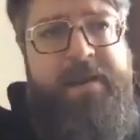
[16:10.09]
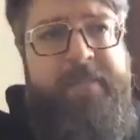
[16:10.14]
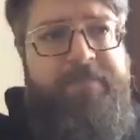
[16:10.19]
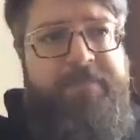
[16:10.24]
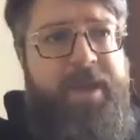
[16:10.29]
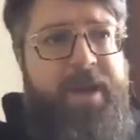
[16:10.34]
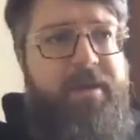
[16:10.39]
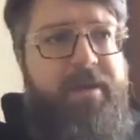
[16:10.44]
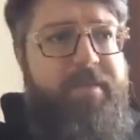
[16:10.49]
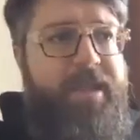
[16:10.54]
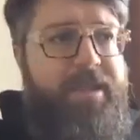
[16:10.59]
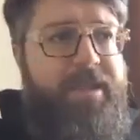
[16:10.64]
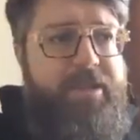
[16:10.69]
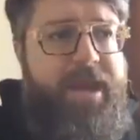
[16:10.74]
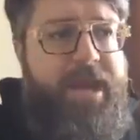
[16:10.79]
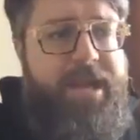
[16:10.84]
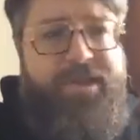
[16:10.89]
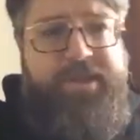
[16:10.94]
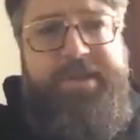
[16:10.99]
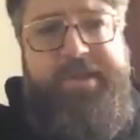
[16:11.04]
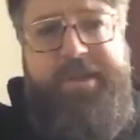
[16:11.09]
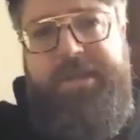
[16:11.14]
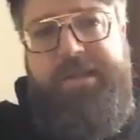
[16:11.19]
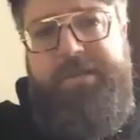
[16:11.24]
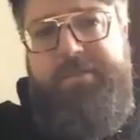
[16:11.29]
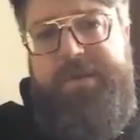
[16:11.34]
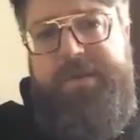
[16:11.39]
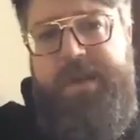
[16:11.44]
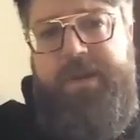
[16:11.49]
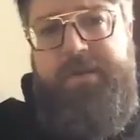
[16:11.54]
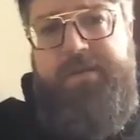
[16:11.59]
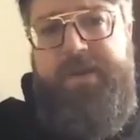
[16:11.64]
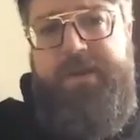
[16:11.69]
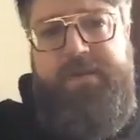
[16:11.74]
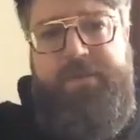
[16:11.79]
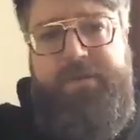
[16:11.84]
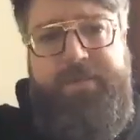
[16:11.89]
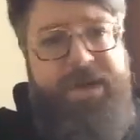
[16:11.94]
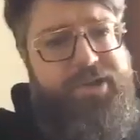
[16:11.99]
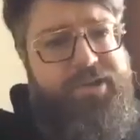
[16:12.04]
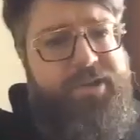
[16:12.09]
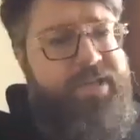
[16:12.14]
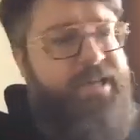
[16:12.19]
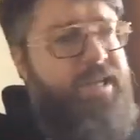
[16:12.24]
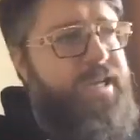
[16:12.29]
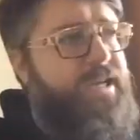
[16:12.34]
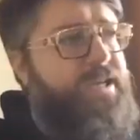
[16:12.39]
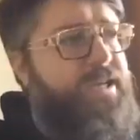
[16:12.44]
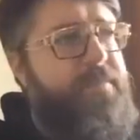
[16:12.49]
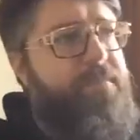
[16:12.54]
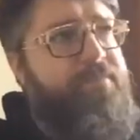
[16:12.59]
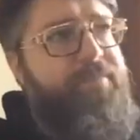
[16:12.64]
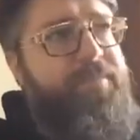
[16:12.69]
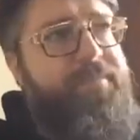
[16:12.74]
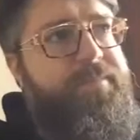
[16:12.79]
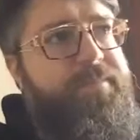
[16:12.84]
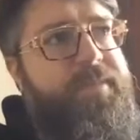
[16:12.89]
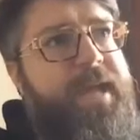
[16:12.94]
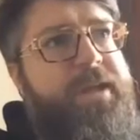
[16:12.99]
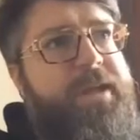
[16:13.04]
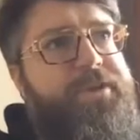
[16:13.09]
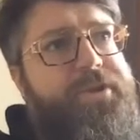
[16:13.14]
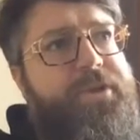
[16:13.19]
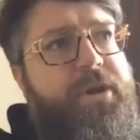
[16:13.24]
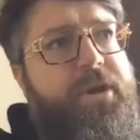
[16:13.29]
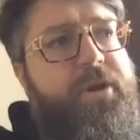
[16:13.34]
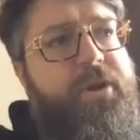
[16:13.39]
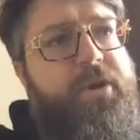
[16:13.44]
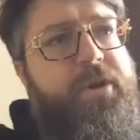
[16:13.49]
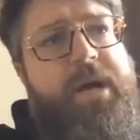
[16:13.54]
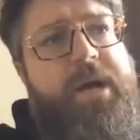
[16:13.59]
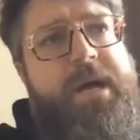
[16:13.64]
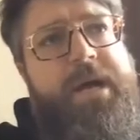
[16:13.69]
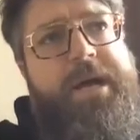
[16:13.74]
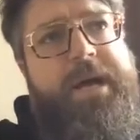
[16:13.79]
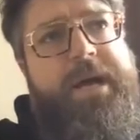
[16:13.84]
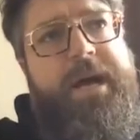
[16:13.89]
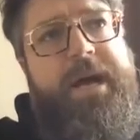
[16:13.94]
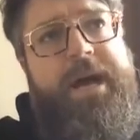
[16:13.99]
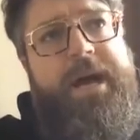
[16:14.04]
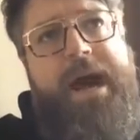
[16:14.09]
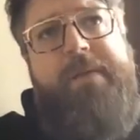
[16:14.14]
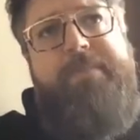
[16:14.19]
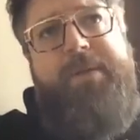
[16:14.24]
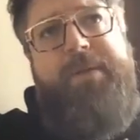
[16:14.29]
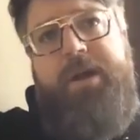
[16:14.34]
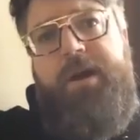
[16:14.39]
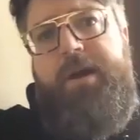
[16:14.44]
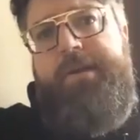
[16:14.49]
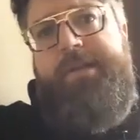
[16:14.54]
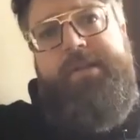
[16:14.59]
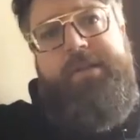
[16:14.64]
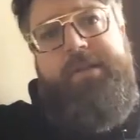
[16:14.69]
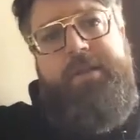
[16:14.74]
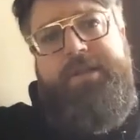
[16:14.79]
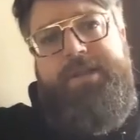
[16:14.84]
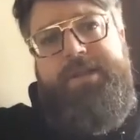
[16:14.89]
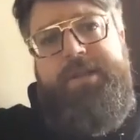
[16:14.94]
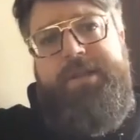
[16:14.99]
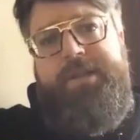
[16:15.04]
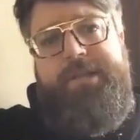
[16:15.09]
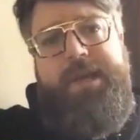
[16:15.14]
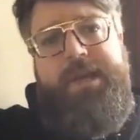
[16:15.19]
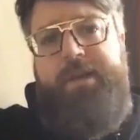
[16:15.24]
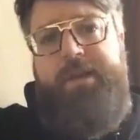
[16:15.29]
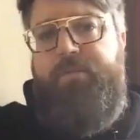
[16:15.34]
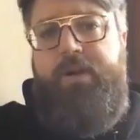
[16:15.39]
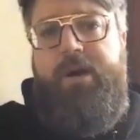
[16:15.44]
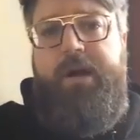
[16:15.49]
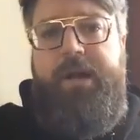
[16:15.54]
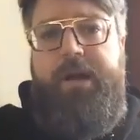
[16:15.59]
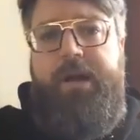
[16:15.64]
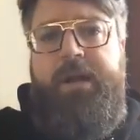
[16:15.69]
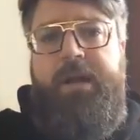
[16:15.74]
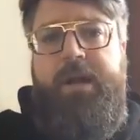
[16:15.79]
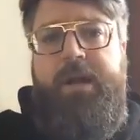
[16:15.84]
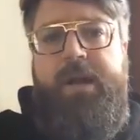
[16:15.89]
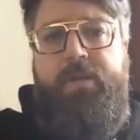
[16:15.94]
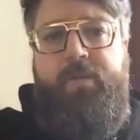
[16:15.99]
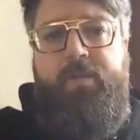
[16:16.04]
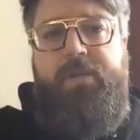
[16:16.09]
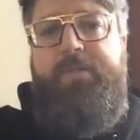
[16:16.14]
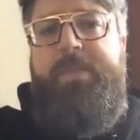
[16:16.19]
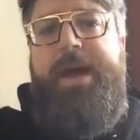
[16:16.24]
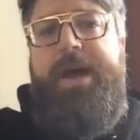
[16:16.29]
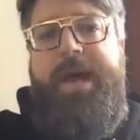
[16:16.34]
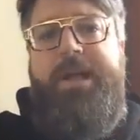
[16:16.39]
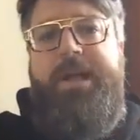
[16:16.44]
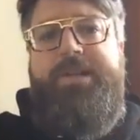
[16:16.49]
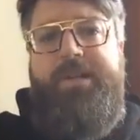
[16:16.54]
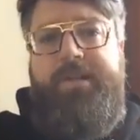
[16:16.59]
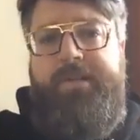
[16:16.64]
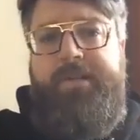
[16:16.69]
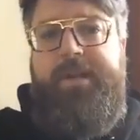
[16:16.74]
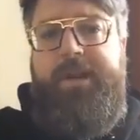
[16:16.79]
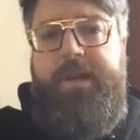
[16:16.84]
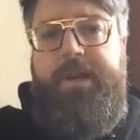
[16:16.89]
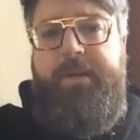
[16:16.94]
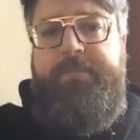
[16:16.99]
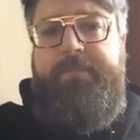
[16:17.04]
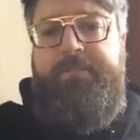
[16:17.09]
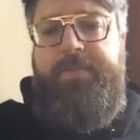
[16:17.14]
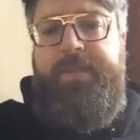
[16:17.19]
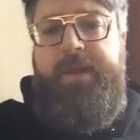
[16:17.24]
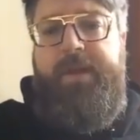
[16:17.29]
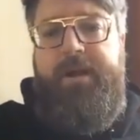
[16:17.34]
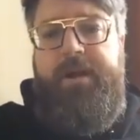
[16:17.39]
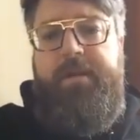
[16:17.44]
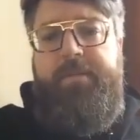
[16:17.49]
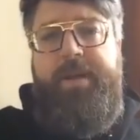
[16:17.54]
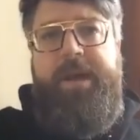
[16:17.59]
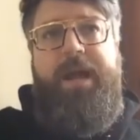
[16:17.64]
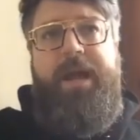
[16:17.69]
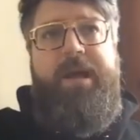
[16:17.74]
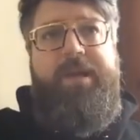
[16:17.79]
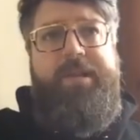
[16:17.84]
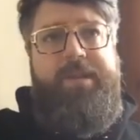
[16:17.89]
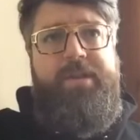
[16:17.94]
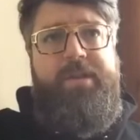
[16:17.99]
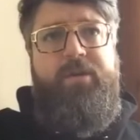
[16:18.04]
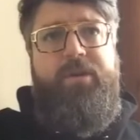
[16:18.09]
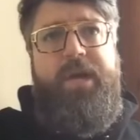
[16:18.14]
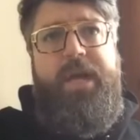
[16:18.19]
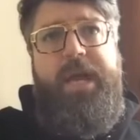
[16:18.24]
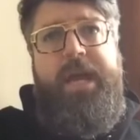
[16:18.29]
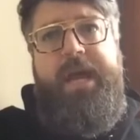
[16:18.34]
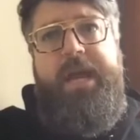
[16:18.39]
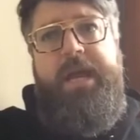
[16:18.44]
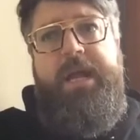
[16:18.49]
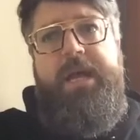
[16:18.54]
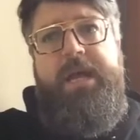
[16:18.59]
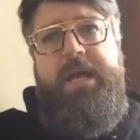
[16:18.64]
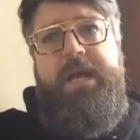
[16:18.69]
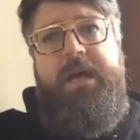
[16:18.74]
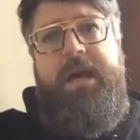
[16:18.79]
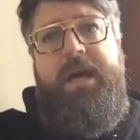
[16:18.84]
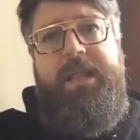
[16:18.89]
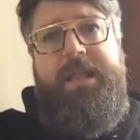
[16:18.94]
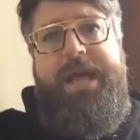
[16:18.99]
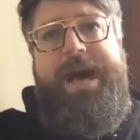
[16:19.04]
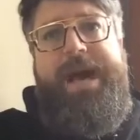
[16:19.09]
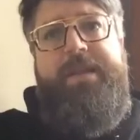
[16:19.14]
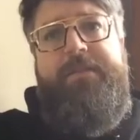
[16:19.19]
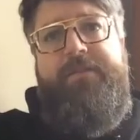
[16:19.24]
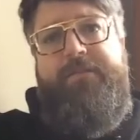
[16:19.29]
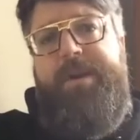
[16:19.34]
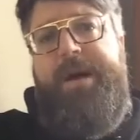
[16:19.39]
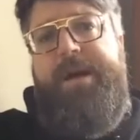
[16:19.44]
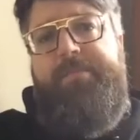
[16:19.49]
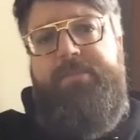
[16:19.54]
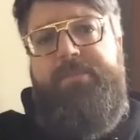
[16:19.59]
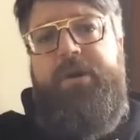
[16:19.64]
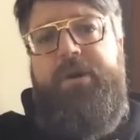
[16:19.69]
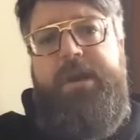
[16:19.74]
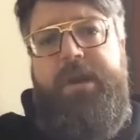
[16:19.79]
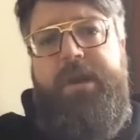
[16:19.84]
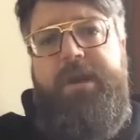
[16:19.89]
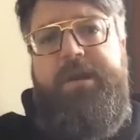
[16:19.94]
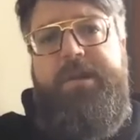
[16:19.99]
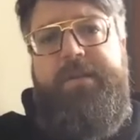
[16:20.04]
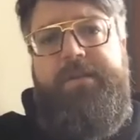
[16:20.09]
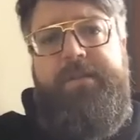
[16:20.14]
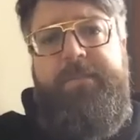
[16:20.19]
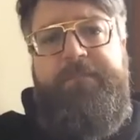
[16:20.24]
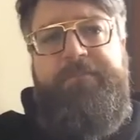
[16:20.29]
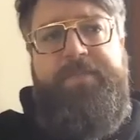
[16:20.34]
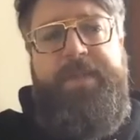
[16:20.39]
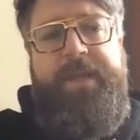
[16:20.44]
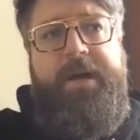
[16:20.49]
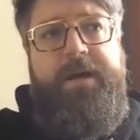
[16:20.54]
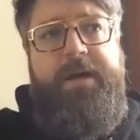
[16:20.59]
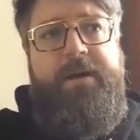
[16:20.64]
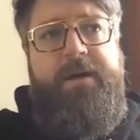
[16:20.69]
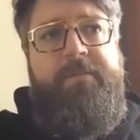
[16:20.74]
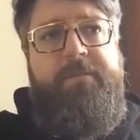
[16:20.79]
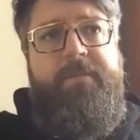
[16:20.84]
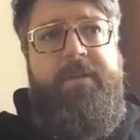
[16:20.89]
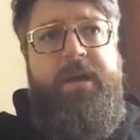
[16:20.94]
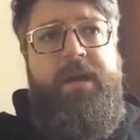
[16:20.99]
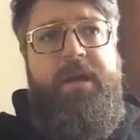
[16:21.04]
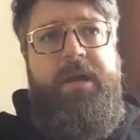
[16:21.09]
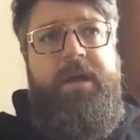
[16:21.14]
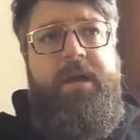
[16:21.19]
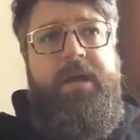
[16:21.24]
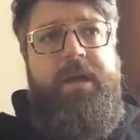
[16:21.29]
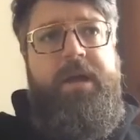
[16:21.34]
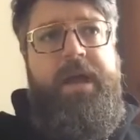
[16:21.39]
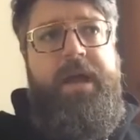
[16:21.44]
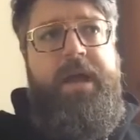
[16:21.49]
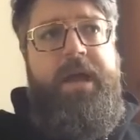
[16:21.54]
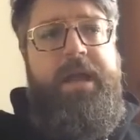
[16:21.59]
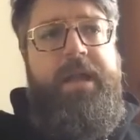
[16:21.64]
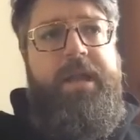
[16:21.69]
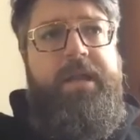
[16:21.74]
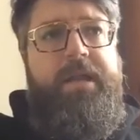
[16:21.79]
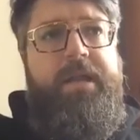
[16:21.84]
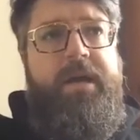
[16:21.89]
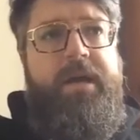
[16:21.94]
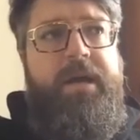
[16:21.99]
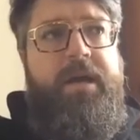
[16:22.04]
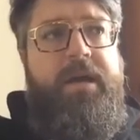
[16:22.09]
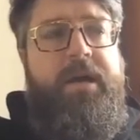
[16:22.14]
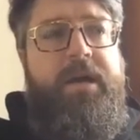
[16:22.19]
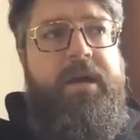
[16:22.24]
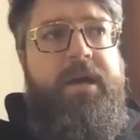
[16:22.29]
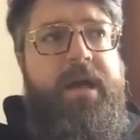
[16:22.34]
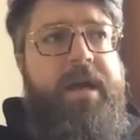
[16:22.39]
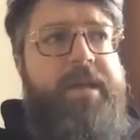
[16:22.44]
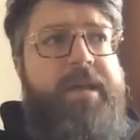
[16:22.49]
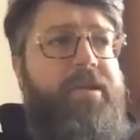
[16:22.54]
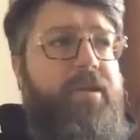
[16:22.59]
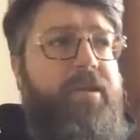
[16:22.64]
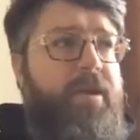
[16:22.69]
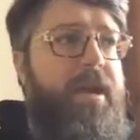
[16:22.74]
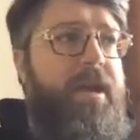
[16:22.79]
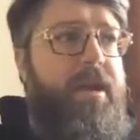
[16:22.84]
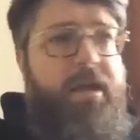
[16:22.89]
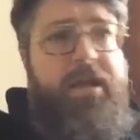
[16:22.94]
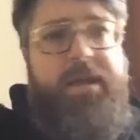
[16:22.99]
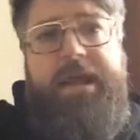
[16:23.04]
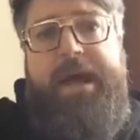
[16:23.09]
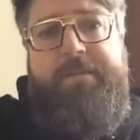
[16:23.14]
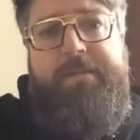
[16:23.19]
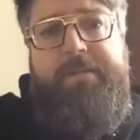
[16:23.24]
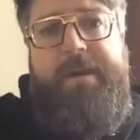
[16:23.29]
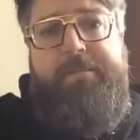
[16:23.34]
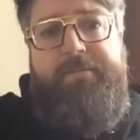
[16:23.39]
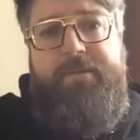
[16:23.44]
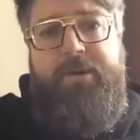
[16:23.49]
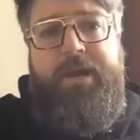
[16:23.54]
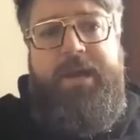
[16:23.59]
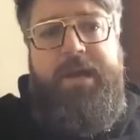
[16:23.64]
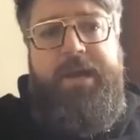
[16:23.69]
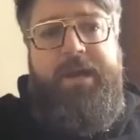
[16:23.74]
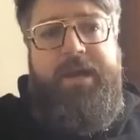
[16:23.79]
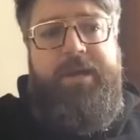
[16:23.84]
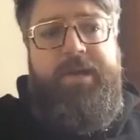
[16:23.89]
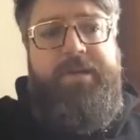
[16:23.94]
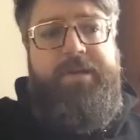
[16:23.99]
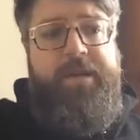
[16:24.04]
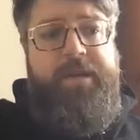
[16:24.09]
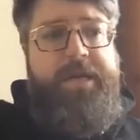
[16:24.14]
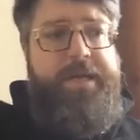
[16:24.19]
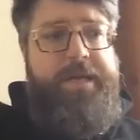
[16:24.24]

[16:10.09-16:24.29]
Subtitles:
Like their agencies themselves have specialties, and so I've been hustling since day one with my agency, and I still get a lot of my bookings. I still get a lot of my bookings.